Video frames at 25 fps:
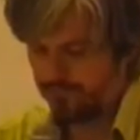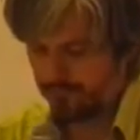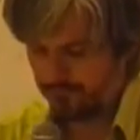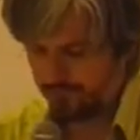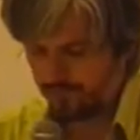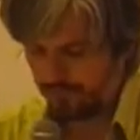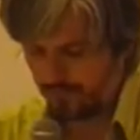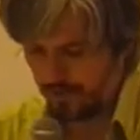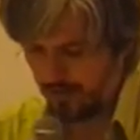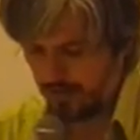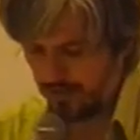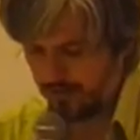
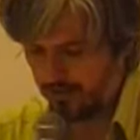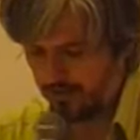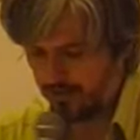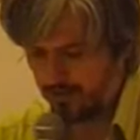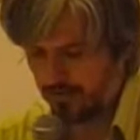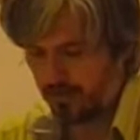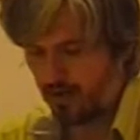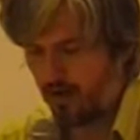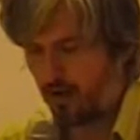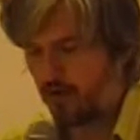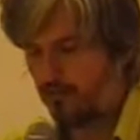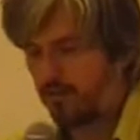I don't know
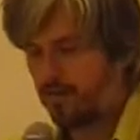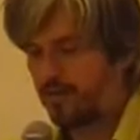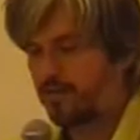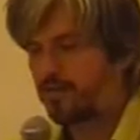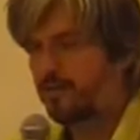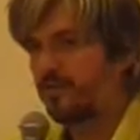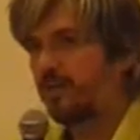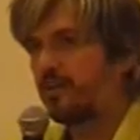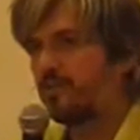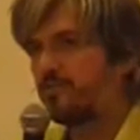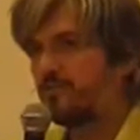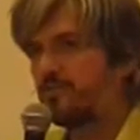how much
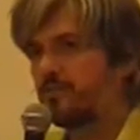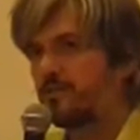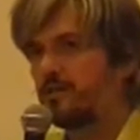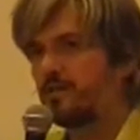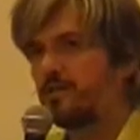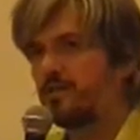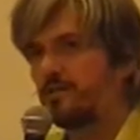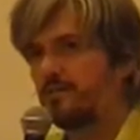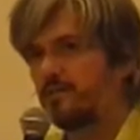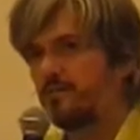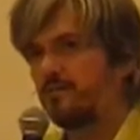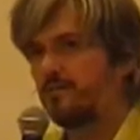they use
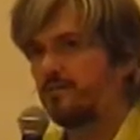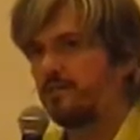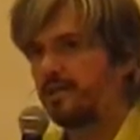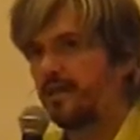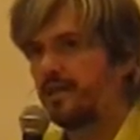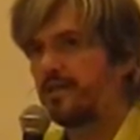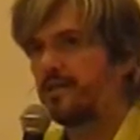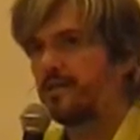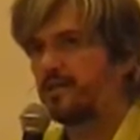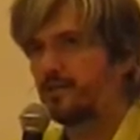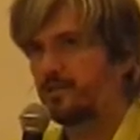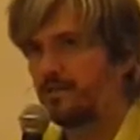the
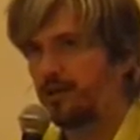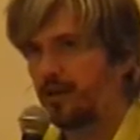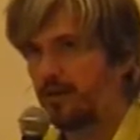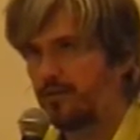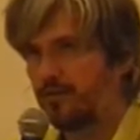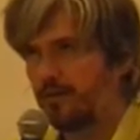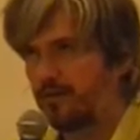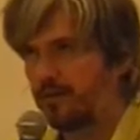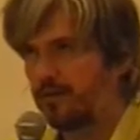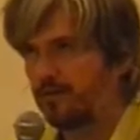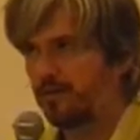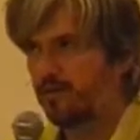Danish
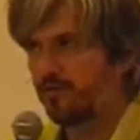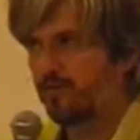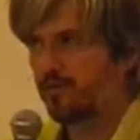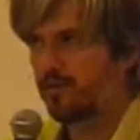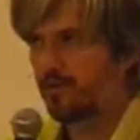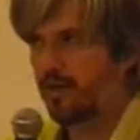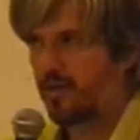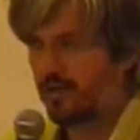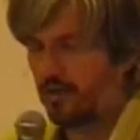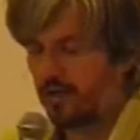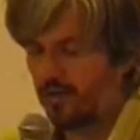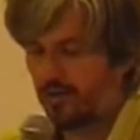grammar, because
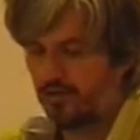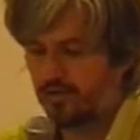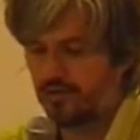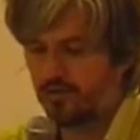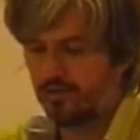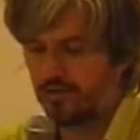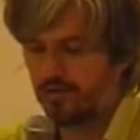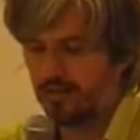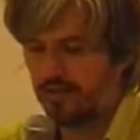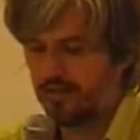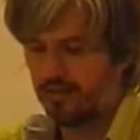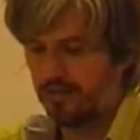I cannot
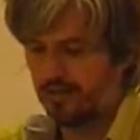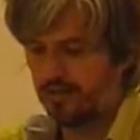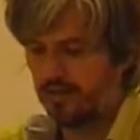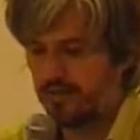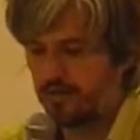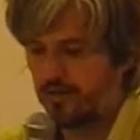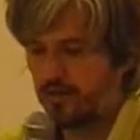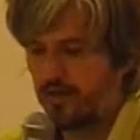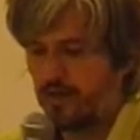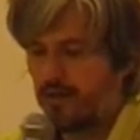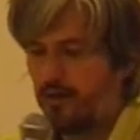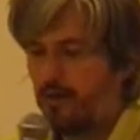read
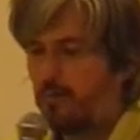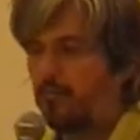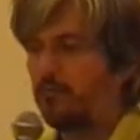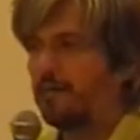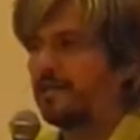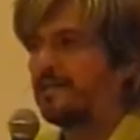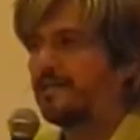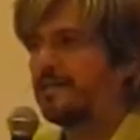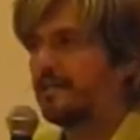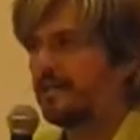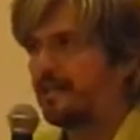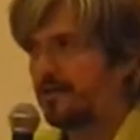Danish,
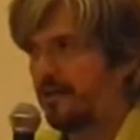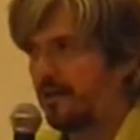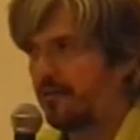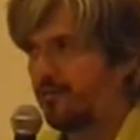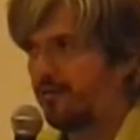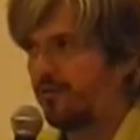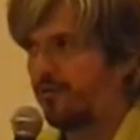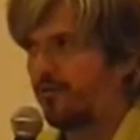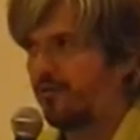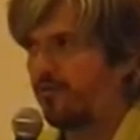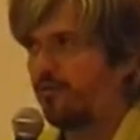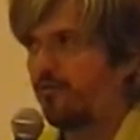but the
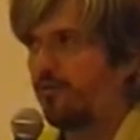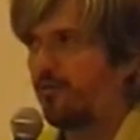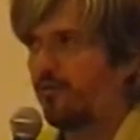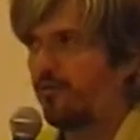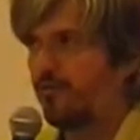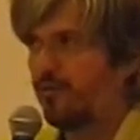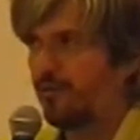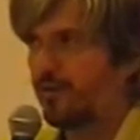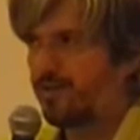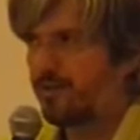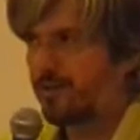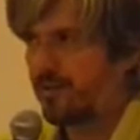grammar of
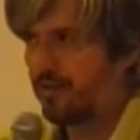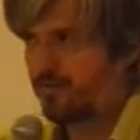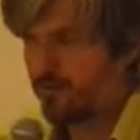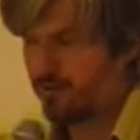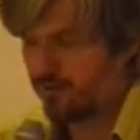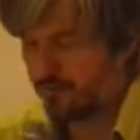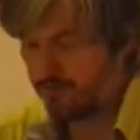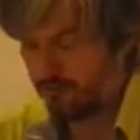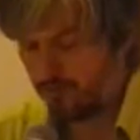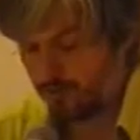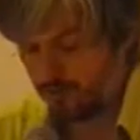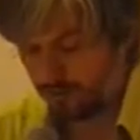
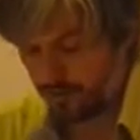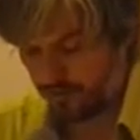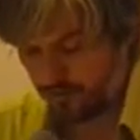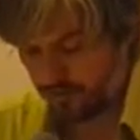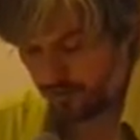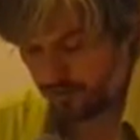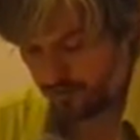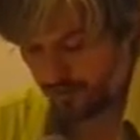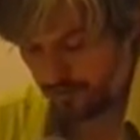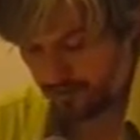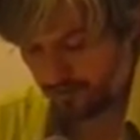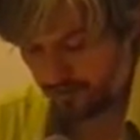perception for sure
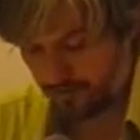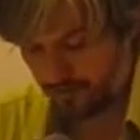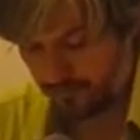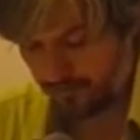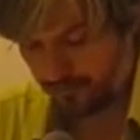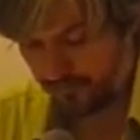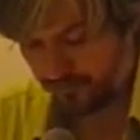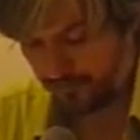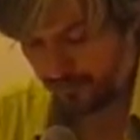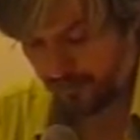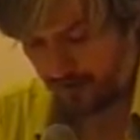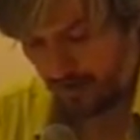they use.
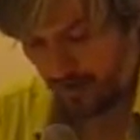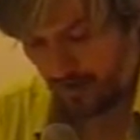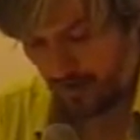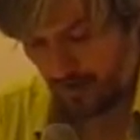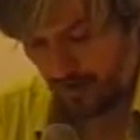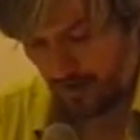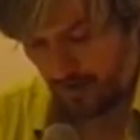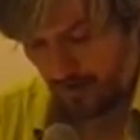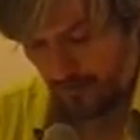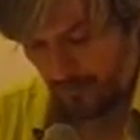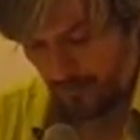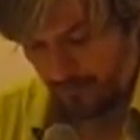
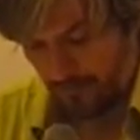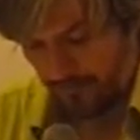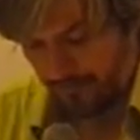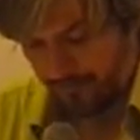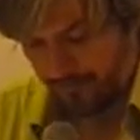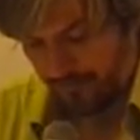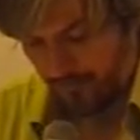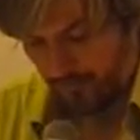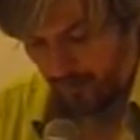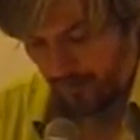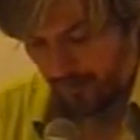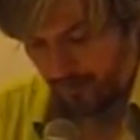
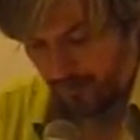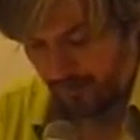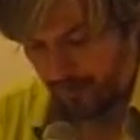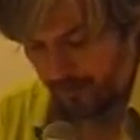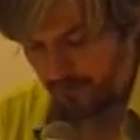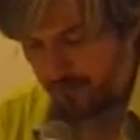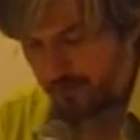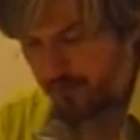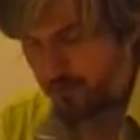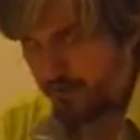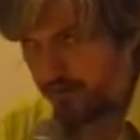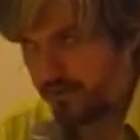The
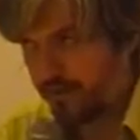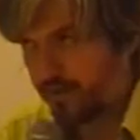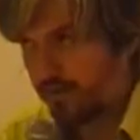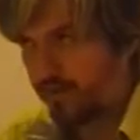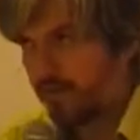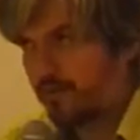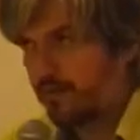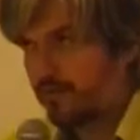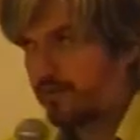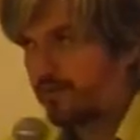first